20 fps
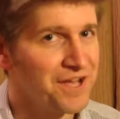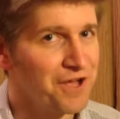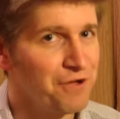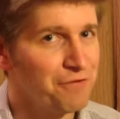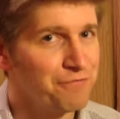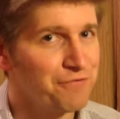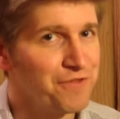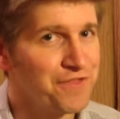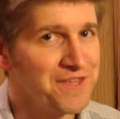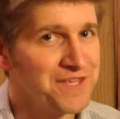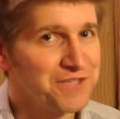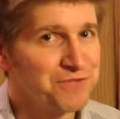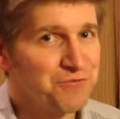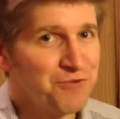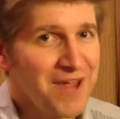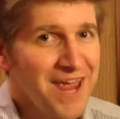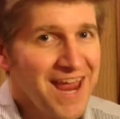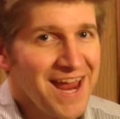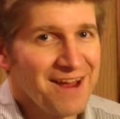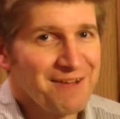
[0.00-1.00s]
all for this
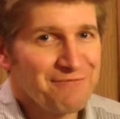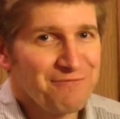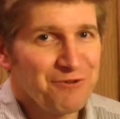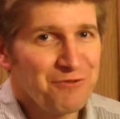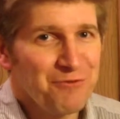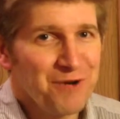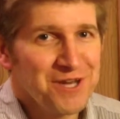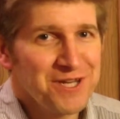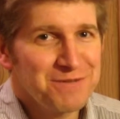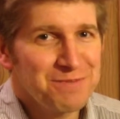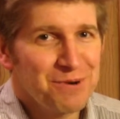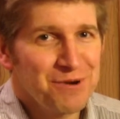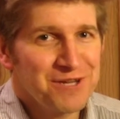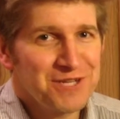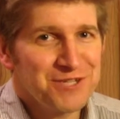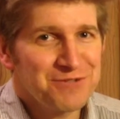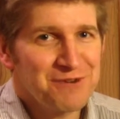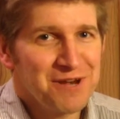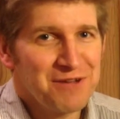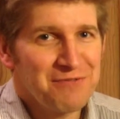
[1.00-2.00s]
week for
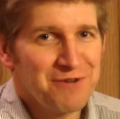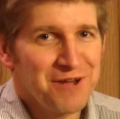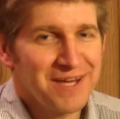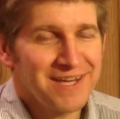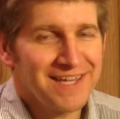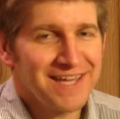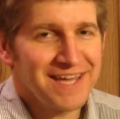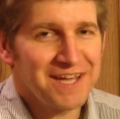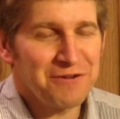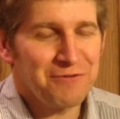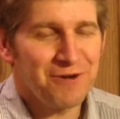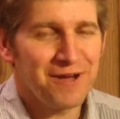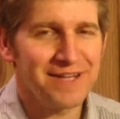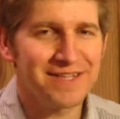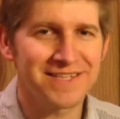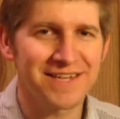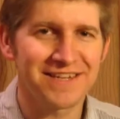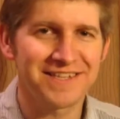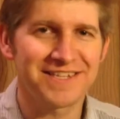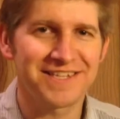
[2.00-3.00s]
1.21
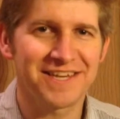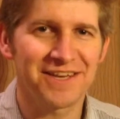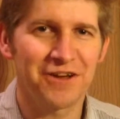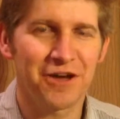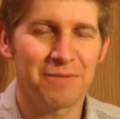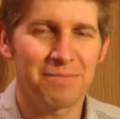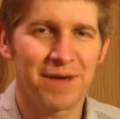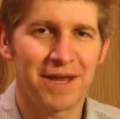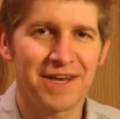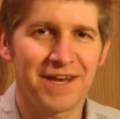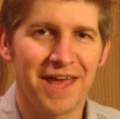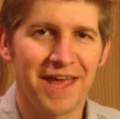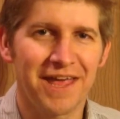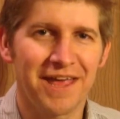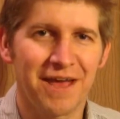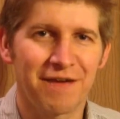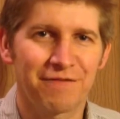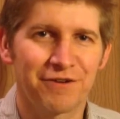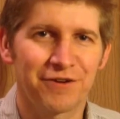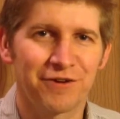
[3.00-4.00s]
Geekawatts. I'll see you on
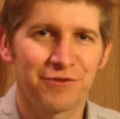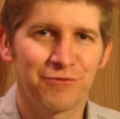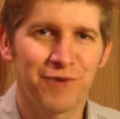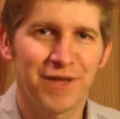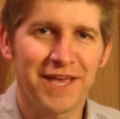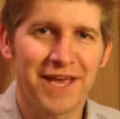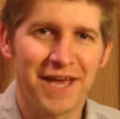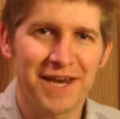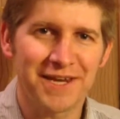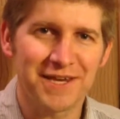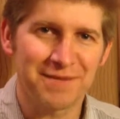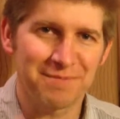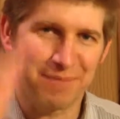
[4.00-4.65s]
Monday. Have a good weekend.